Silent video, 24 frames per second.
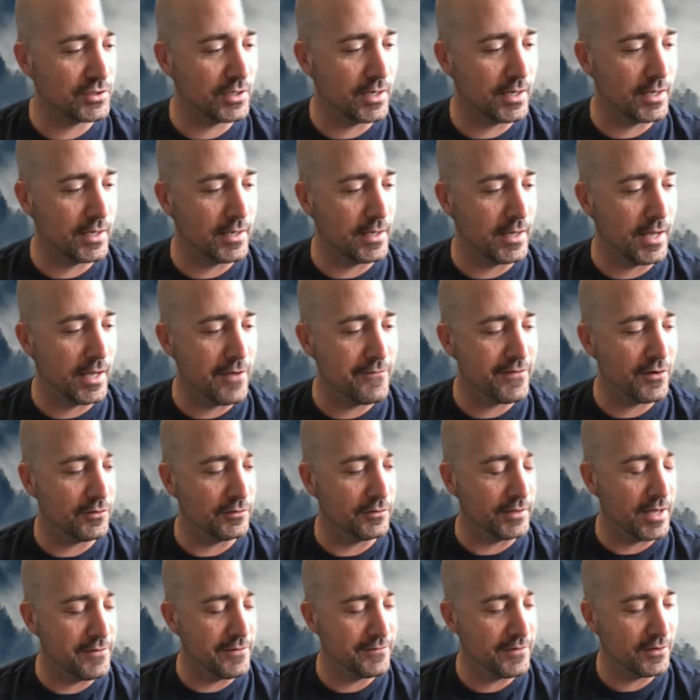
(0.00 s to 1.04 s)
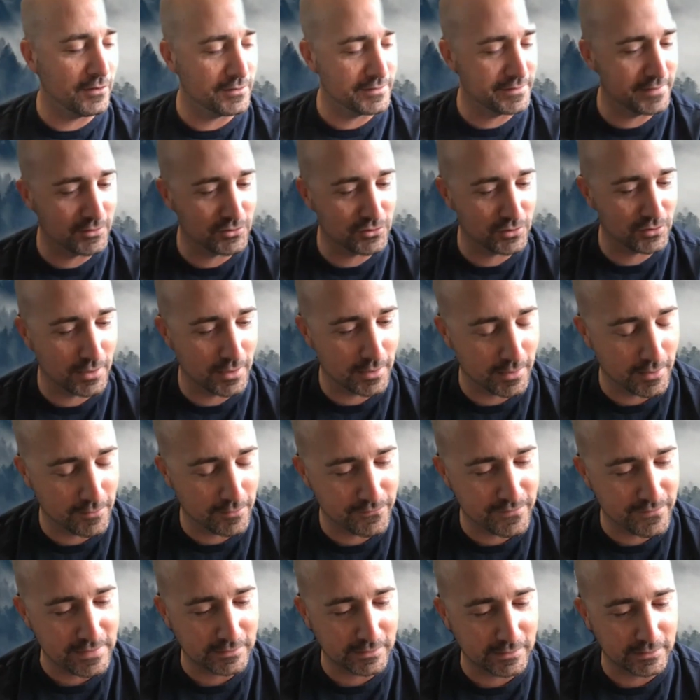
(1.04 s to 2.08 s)
I felt such a
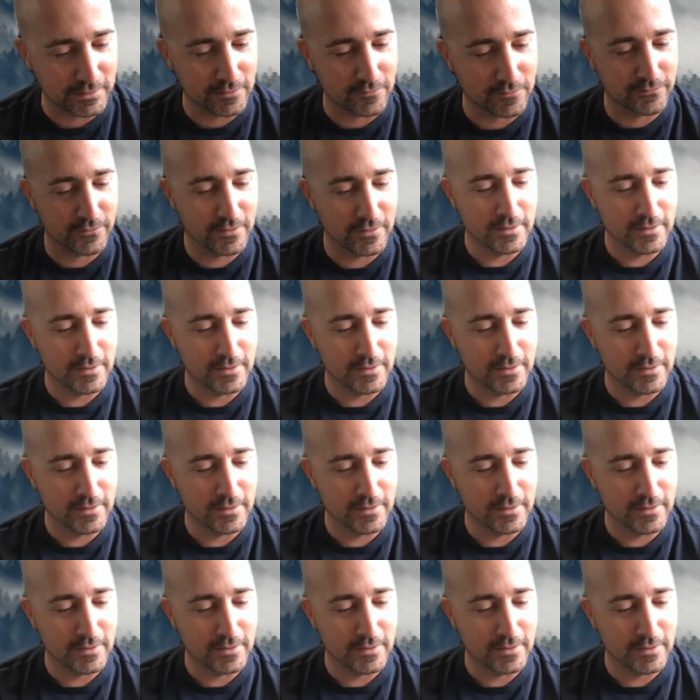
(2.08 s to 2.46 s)
feeling of